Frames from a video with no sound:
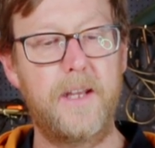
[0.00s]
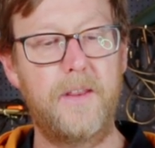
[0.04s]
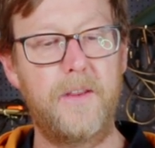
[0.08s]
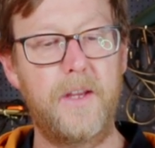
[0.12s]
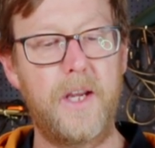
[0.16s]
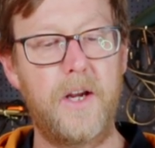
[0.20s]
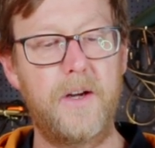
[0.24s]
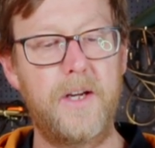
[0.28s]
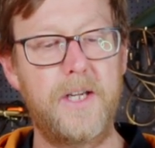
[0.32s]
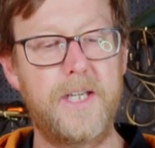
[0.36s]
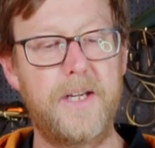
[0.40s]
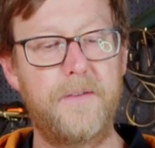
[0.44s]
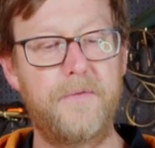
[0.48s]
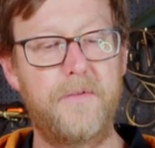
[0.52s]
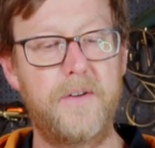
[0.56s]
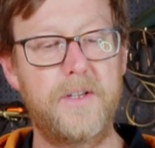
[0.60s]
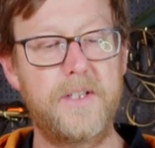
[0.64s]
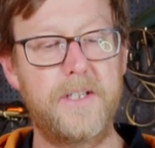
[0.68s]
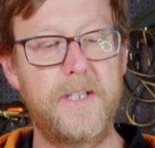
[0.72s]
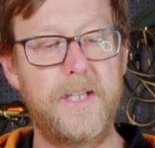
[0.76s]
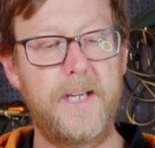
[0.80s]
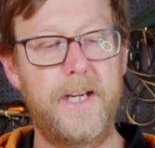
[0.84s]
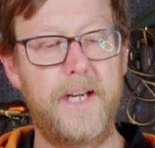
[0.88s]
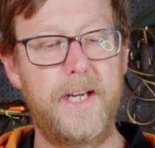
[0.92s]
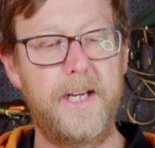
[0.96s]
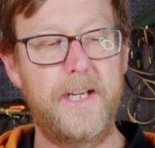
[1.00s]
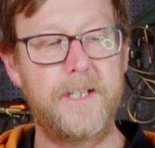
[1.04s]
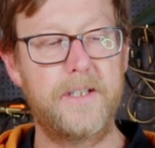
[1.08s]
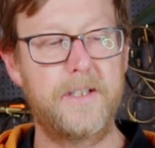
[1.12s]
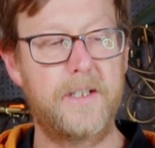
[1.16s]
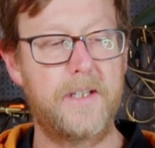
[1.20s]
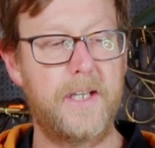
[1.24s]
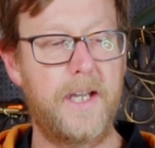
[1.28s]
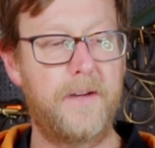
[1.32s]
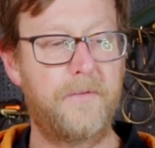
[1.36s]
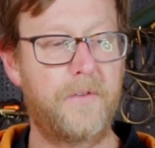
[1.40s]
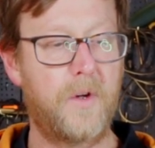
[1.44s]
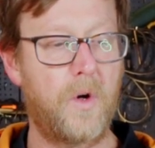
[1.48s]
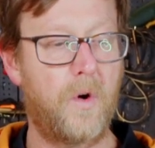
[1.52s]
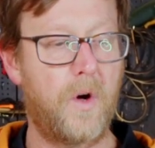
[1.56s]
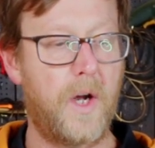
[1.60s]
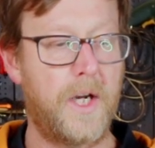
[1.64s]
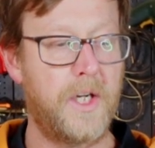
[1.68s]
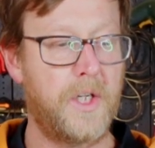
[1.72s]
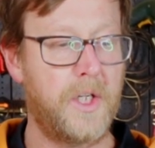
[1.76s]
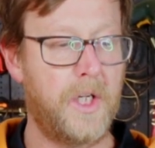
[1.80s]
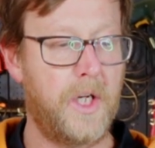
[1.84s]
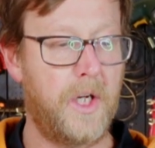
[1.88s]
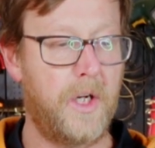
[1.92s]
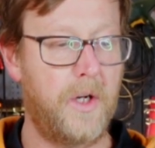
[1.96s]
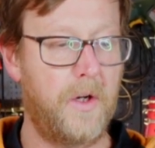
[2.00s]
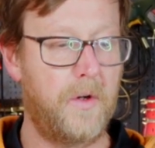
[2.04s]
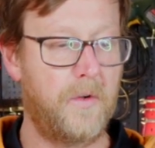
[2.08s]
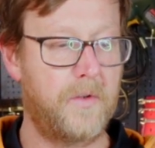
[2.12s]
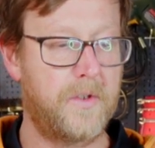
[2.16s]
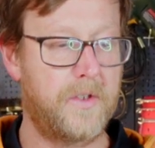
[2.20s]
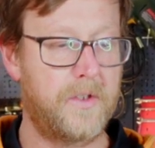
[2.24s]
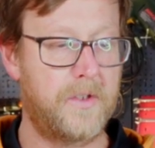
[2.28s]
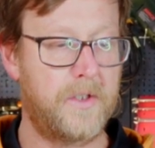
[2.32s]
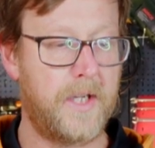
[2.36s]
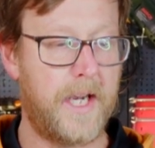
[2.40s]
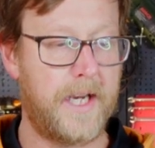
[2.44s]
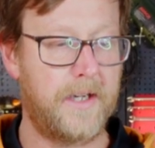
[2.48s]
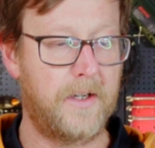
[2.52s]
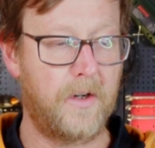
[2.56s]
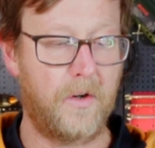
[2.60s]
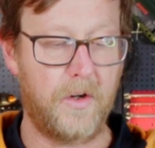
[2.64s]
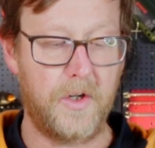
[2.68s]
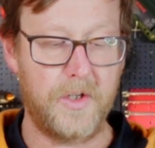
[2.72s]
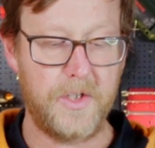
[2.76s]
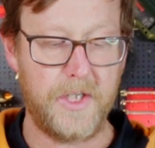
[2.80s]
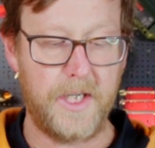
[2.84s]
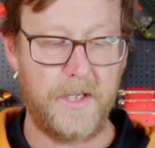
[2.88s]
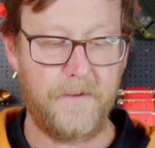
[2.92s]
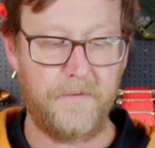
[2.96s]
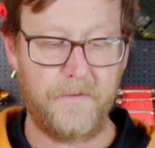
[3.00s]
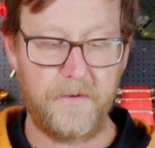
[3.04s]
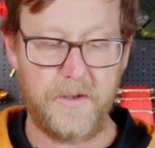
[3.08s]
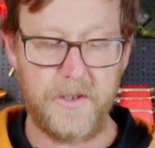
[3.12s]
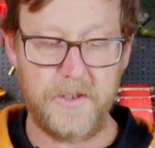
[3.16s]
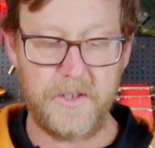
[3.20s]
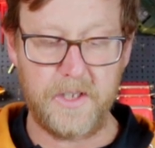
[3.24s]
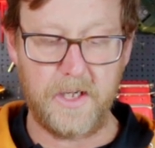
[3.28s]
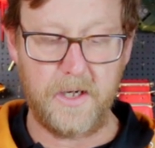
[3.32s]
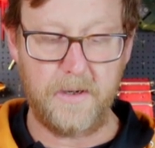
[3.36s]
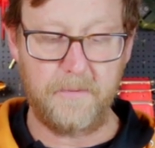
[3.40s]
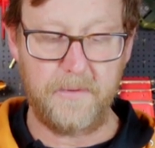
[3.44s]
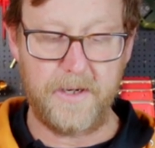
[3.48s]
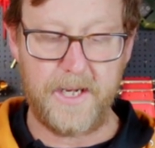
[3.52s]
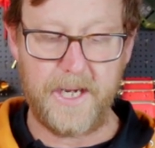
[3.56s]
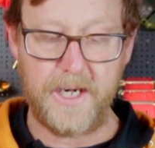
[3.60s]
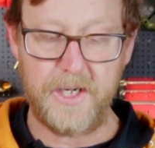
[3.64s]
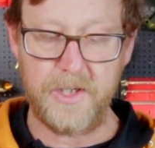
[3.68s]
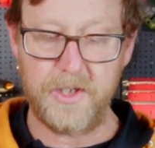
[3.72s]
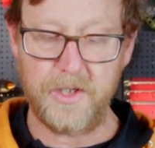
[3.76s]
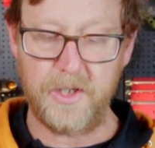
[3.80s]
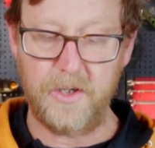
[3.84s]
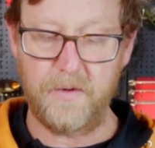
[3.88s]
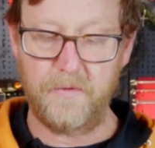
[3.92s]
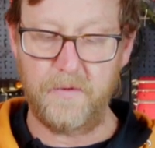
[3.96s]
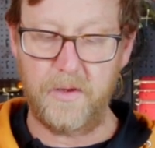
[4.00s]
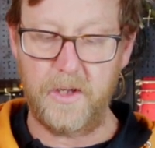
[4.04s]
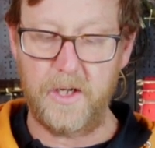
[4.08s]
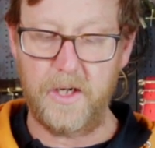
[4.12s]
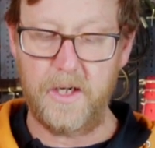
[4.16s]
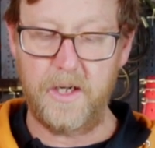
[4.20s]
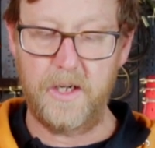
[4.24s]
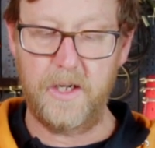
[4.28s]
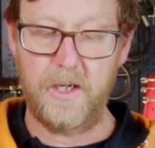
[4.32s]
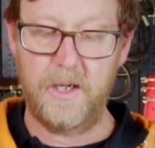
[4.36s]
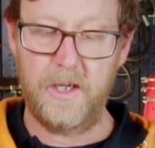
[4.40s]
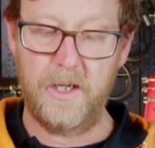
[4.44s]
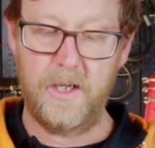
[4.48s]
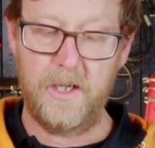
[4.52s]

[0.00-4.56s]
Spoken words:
The only difference is they've got a new technology for the termination of the